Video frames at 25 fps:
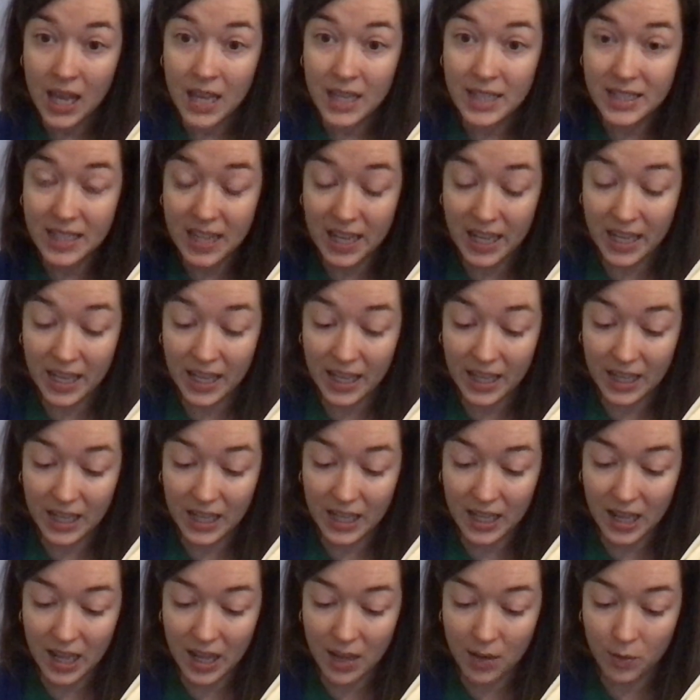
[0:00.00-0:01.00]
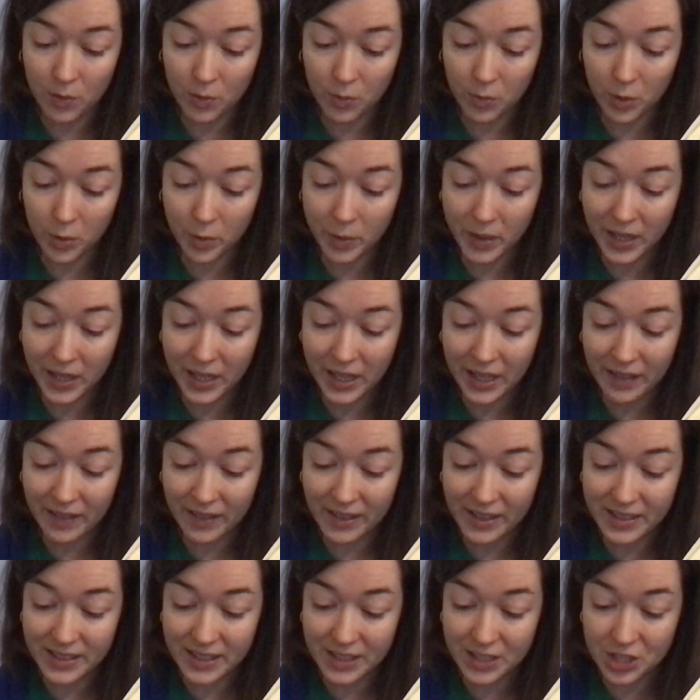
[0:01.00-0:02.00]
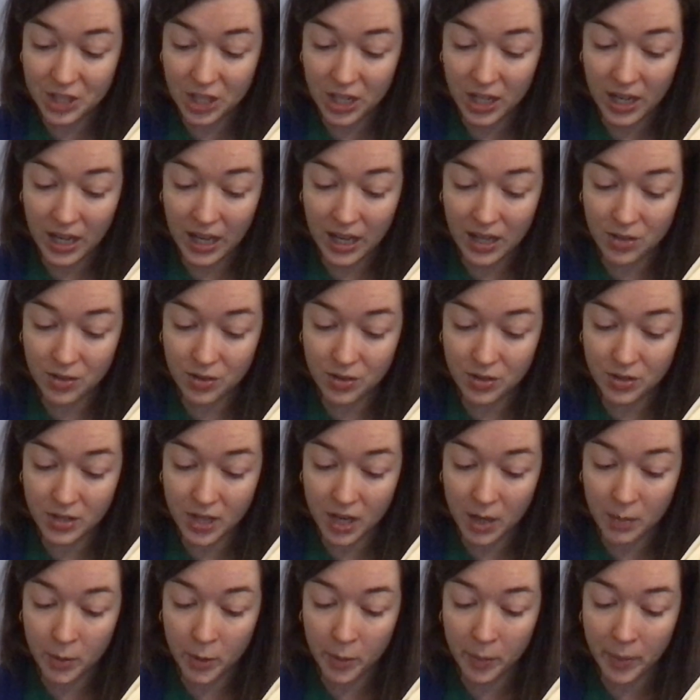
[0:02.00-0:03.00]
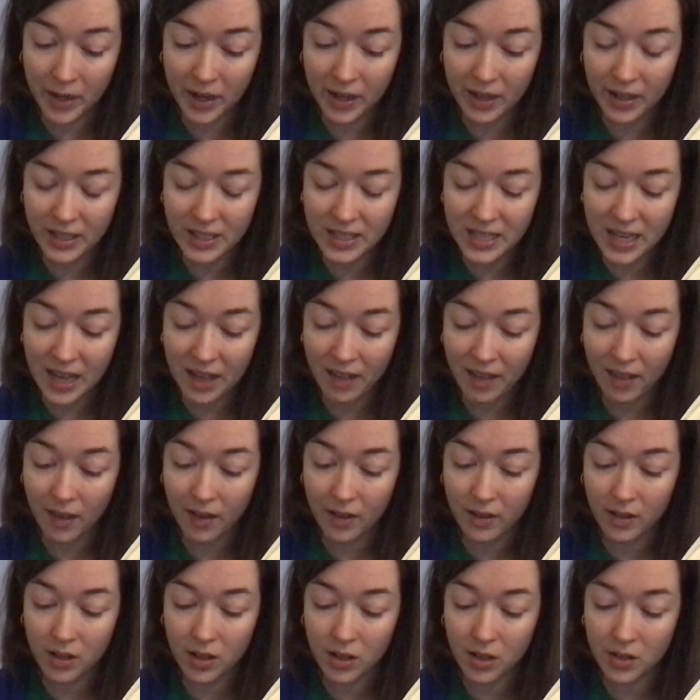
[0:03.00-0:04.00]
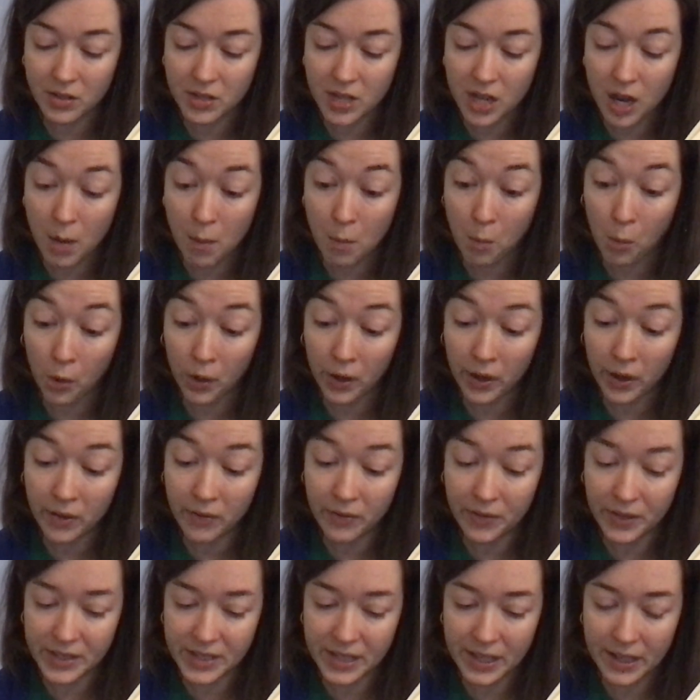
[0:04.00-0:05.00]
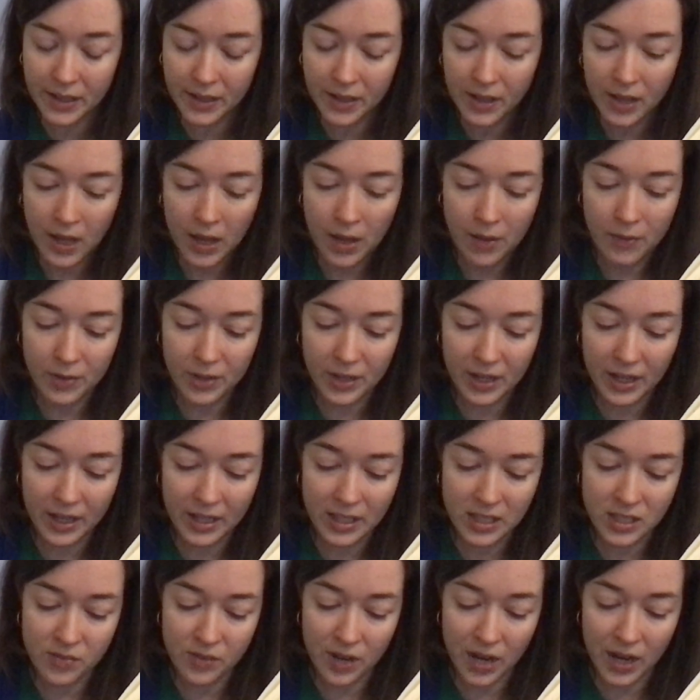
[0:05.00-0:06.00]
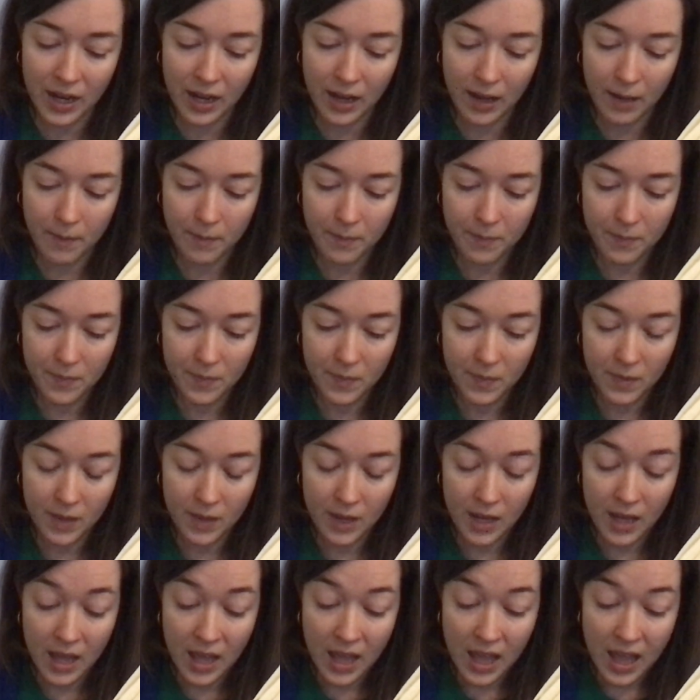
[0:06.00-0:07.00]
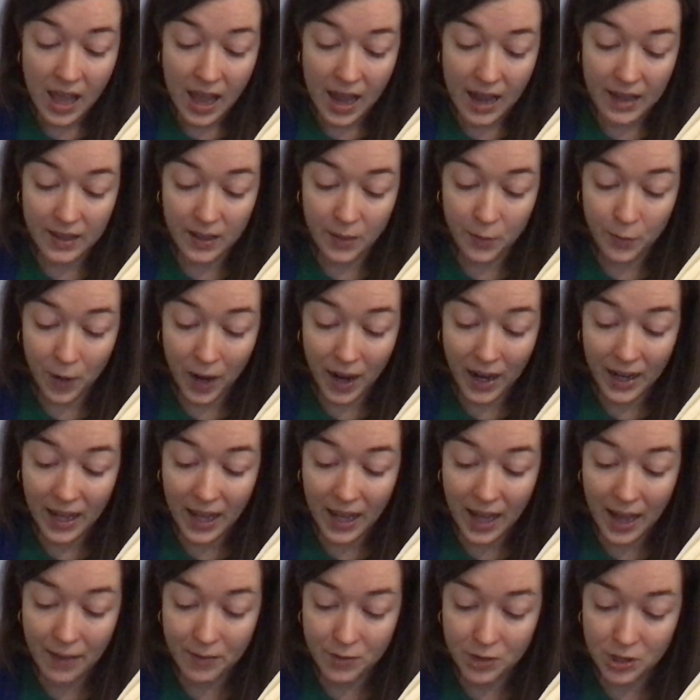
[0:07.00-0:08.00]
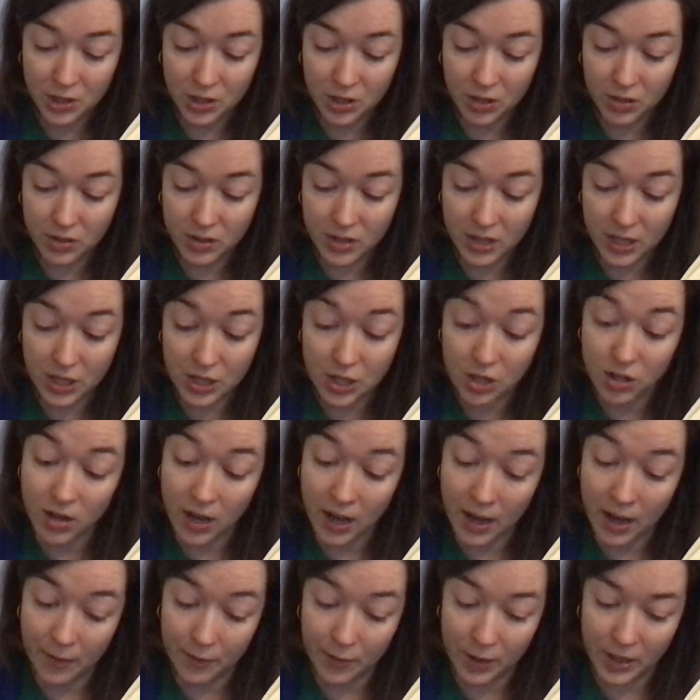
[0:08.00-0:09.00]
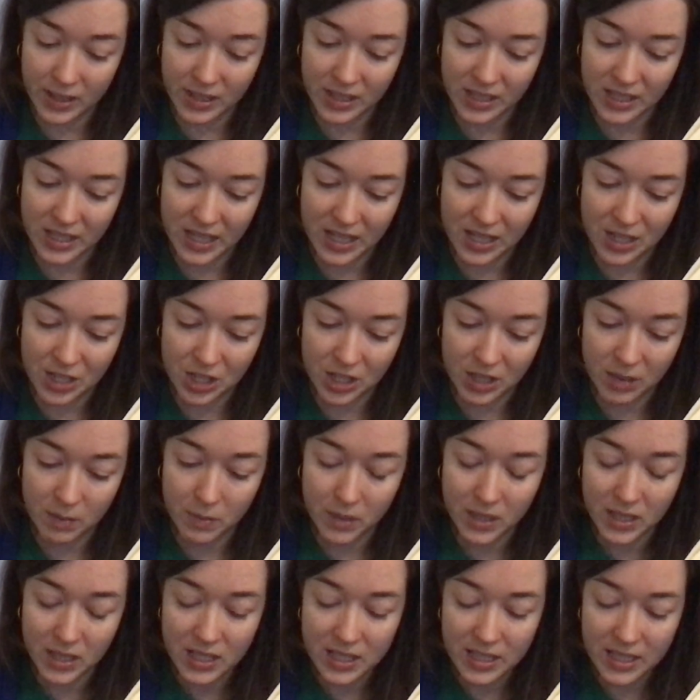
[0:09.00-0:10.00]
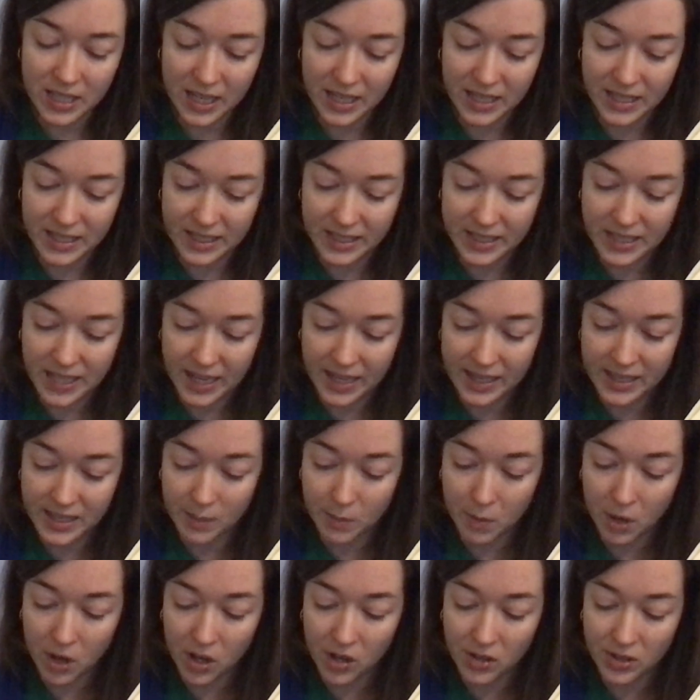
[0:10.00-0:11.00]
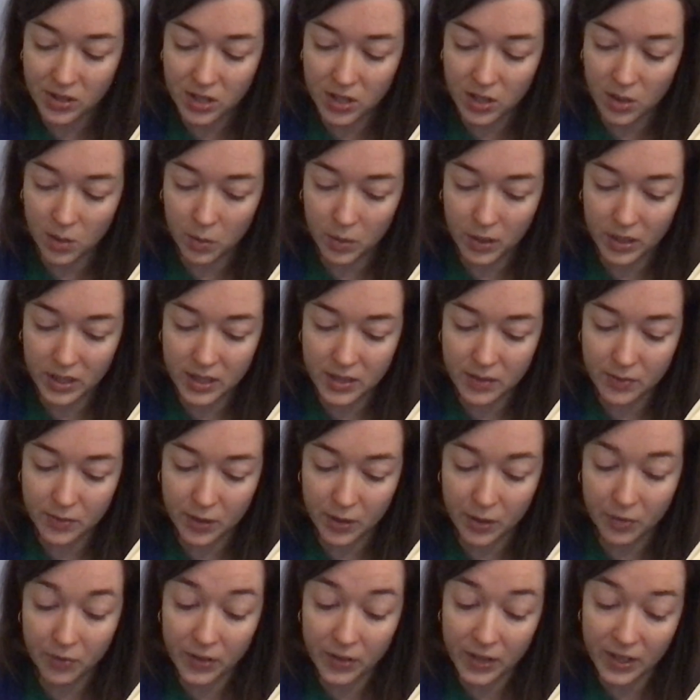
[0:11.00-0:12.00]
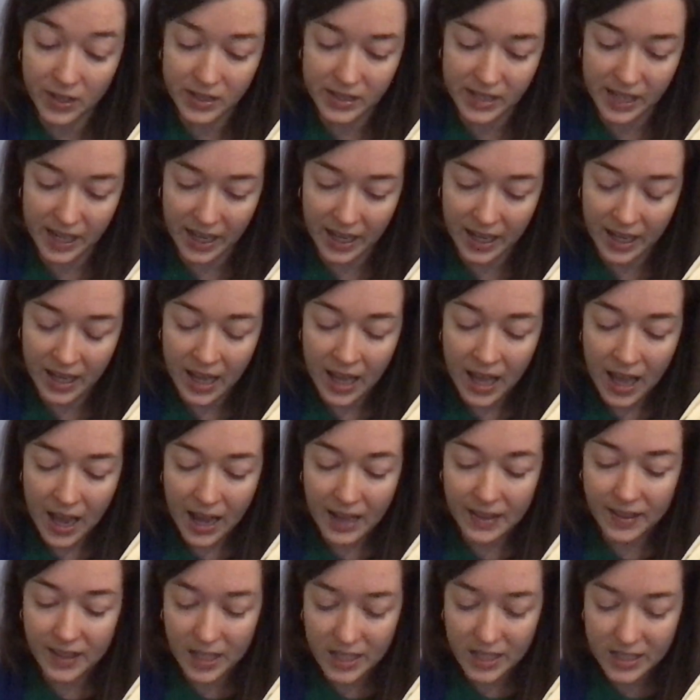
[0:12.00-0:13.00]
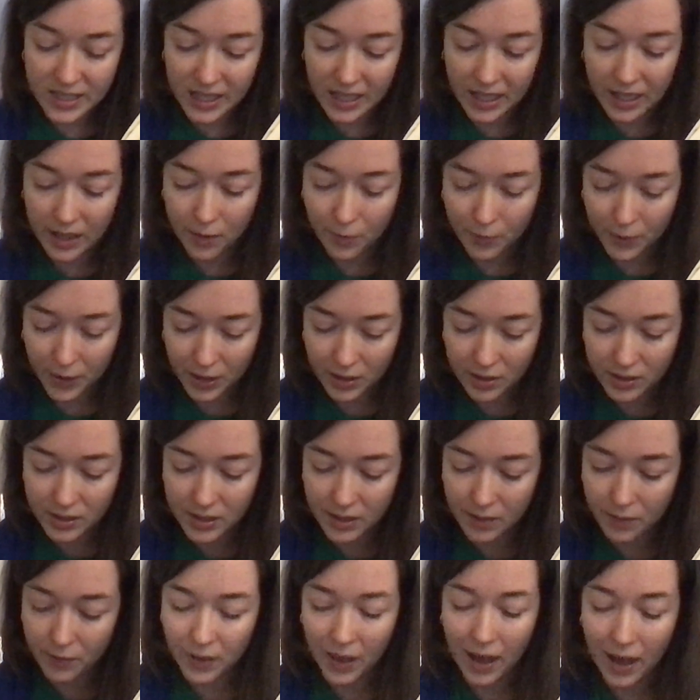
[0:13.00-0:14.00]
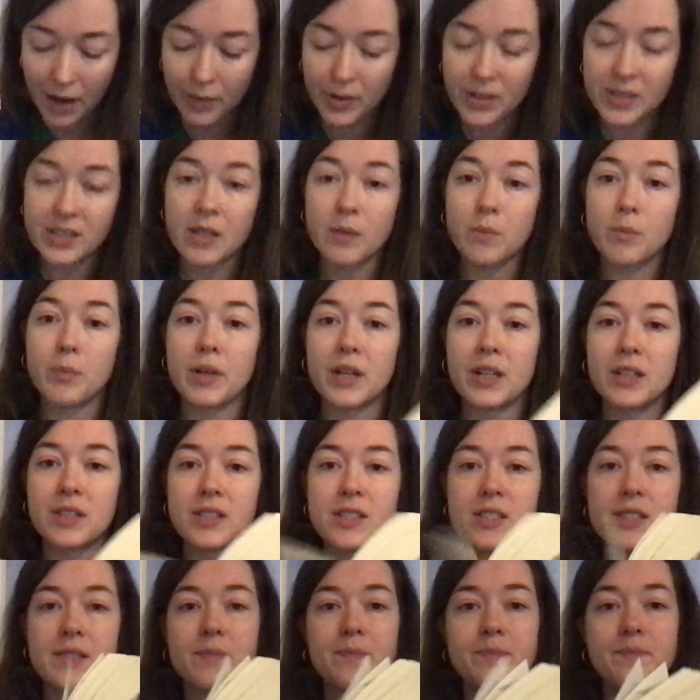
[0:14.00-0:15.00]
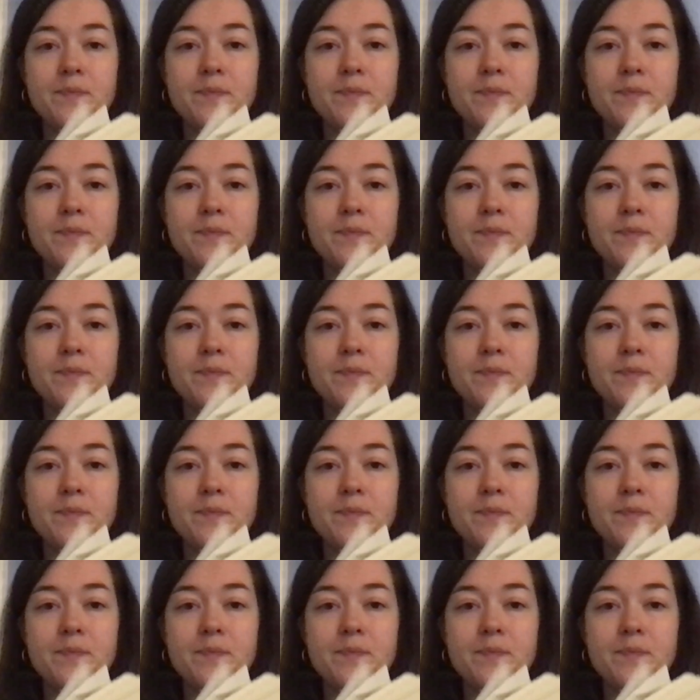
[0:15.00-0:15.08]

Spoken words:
Diana and Ruby Gillis and Jane Andrews are preparing a dialogue called A Morning Visit for next Friday. And the Friday afternoons they don't have recitation, Miss Stacy takes them all to the woods for a field day, and they study ferns and flowers and birds.